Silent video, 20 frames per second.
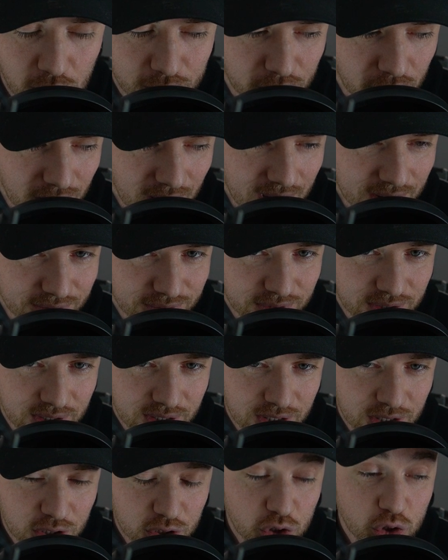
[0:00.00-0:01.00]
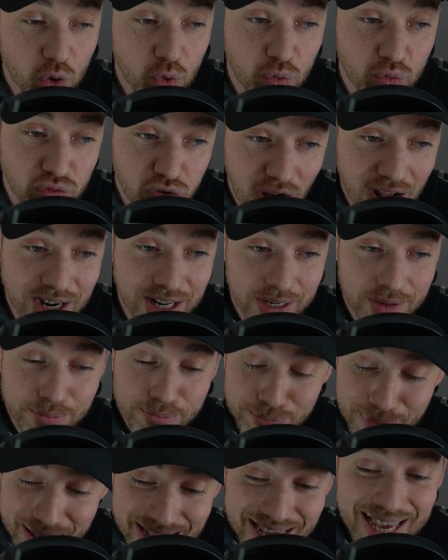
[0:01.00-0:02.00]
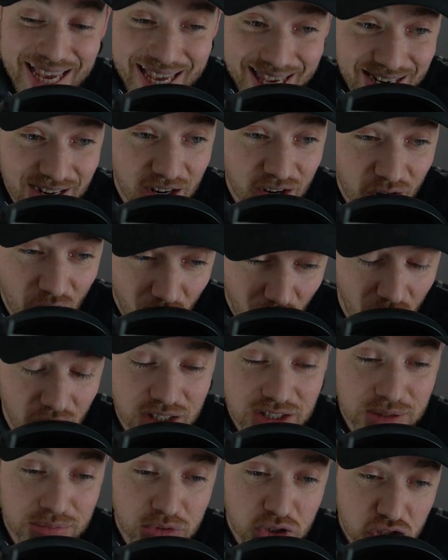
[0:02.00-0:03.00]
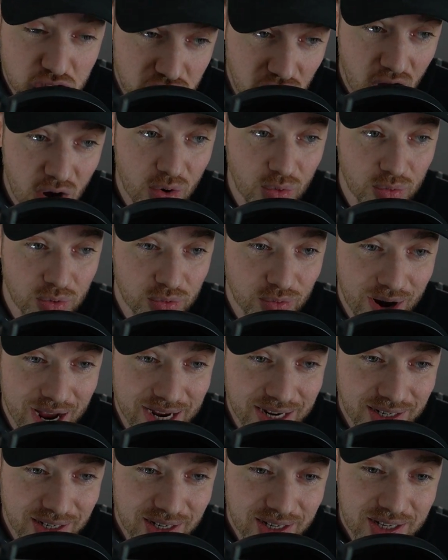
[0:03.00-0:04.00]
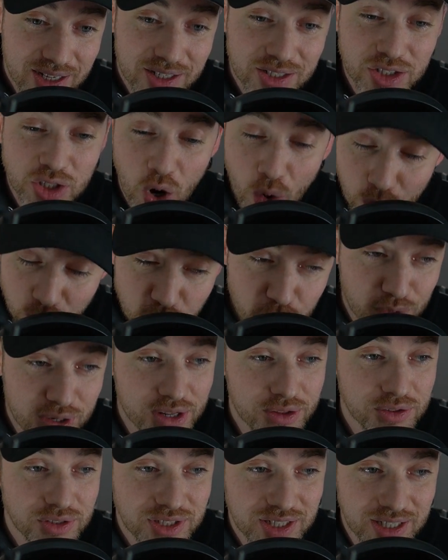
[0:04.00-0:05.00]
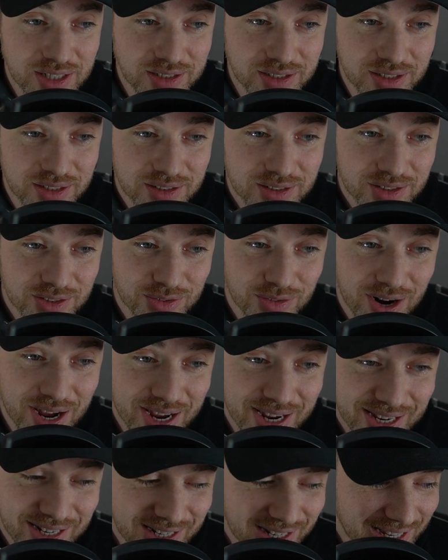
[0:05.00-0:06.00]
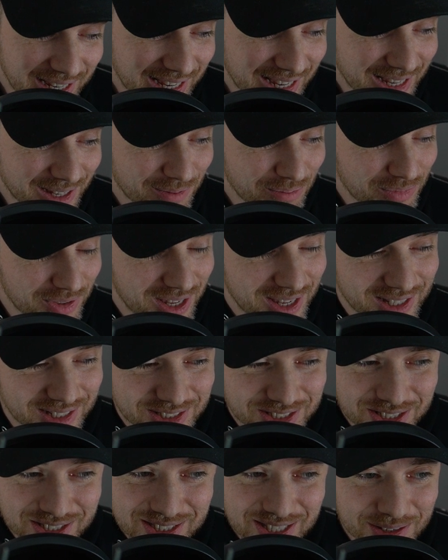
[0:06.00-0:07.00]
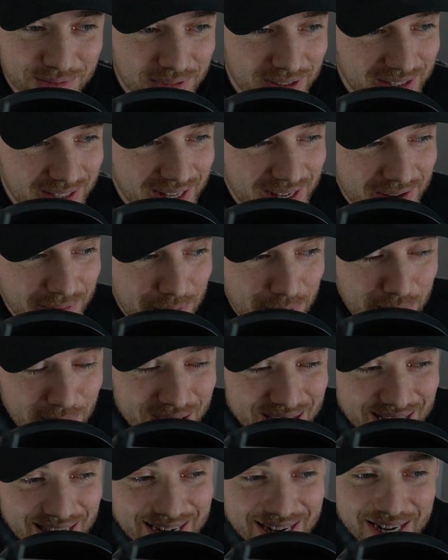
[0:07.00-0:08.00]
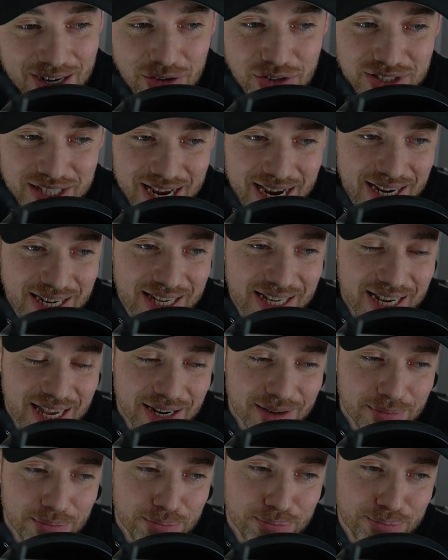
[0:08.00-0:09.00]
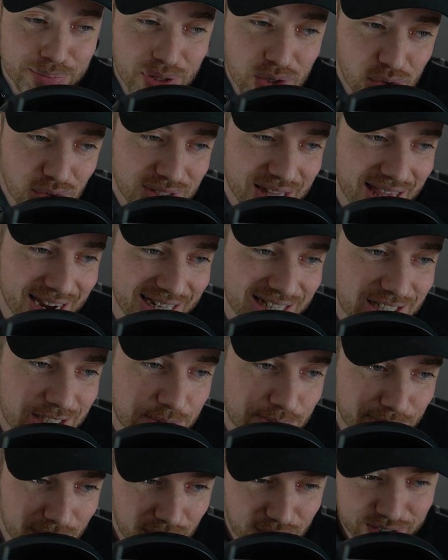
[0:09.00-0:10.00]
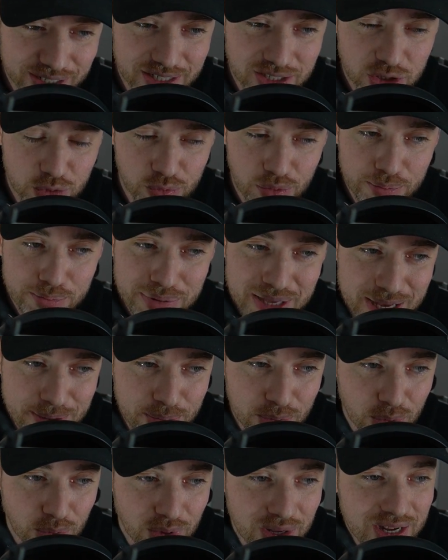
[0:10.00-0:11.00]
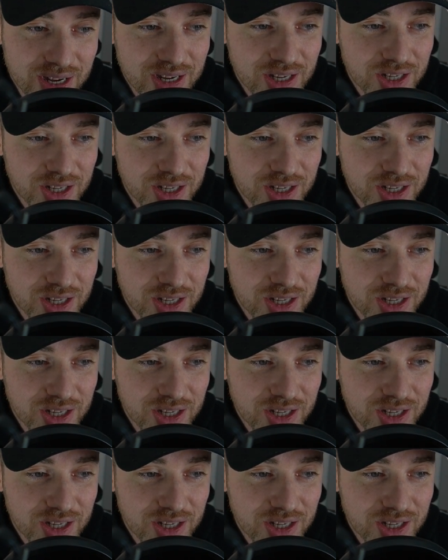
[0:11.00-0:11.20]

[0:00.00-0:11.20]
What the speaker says: of your life. So run it. Make it an awesome show, right? Go into another season, right? Just make it entertaining and build that experience so when people